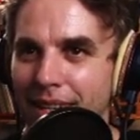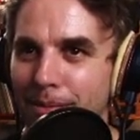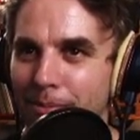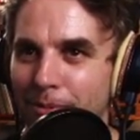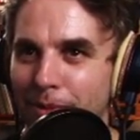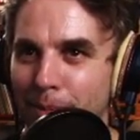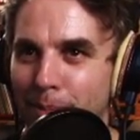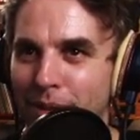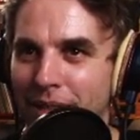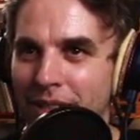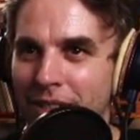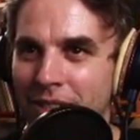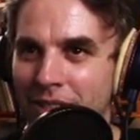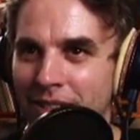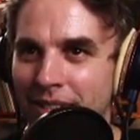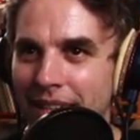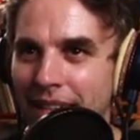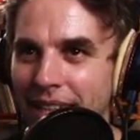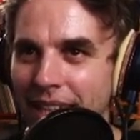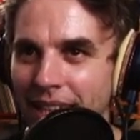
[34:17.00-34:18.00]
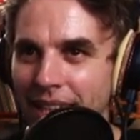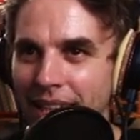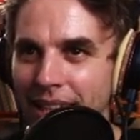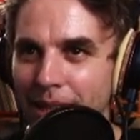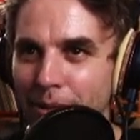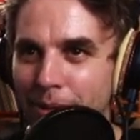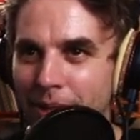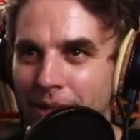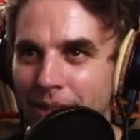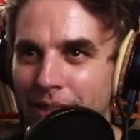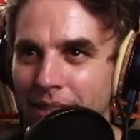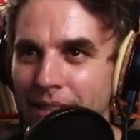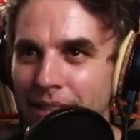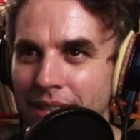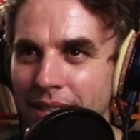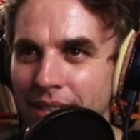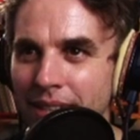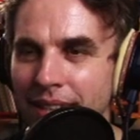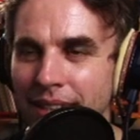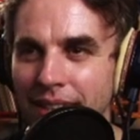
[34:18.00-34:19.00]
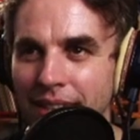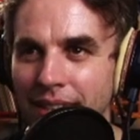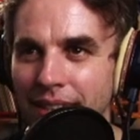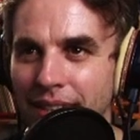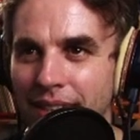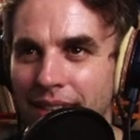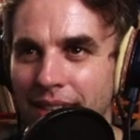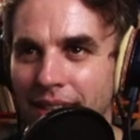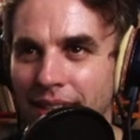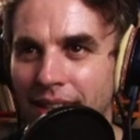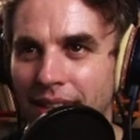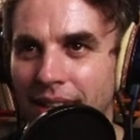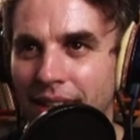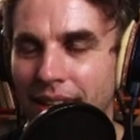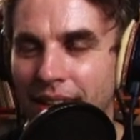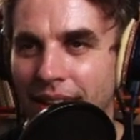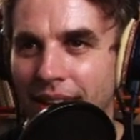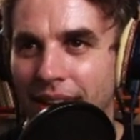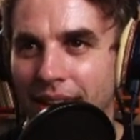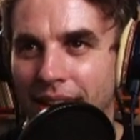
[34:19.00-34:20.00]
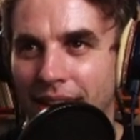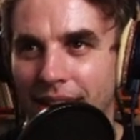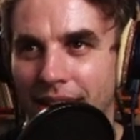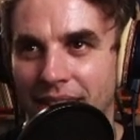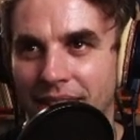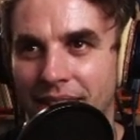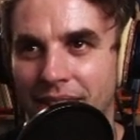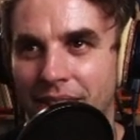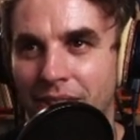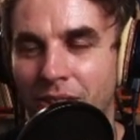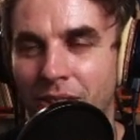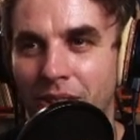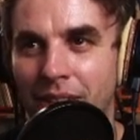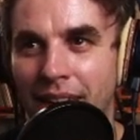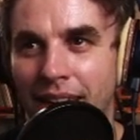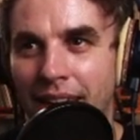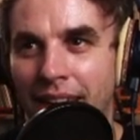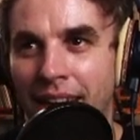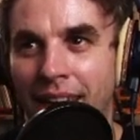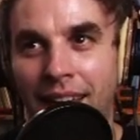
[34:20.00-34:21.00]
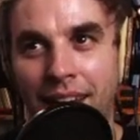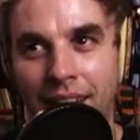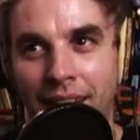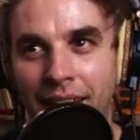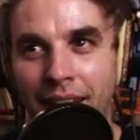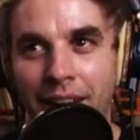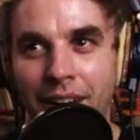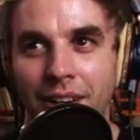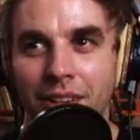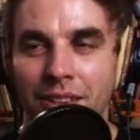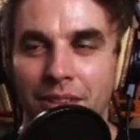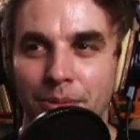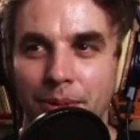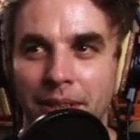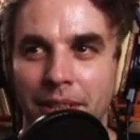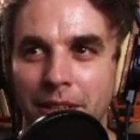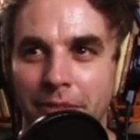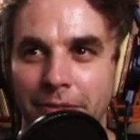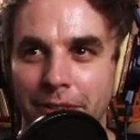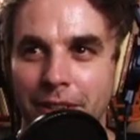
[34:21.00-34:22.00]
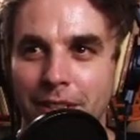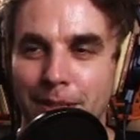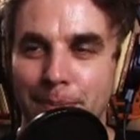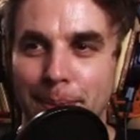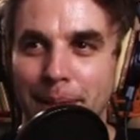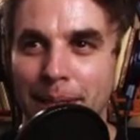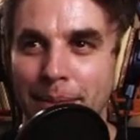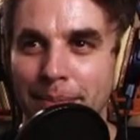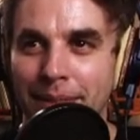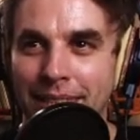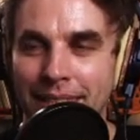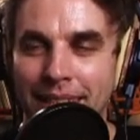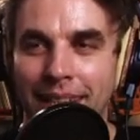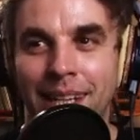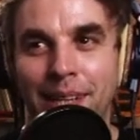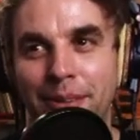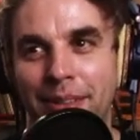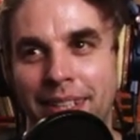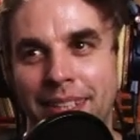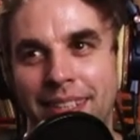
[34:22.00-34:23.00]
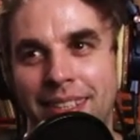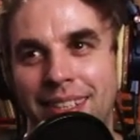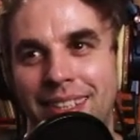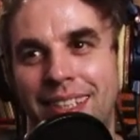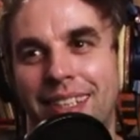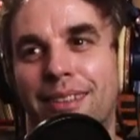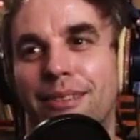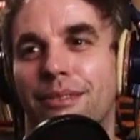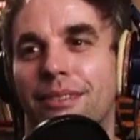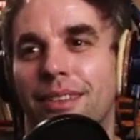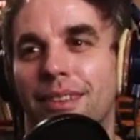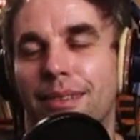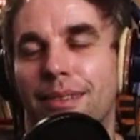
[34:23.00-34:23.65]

Yep, we played Joseki. Well done. Okay, here's where your first big mistake was.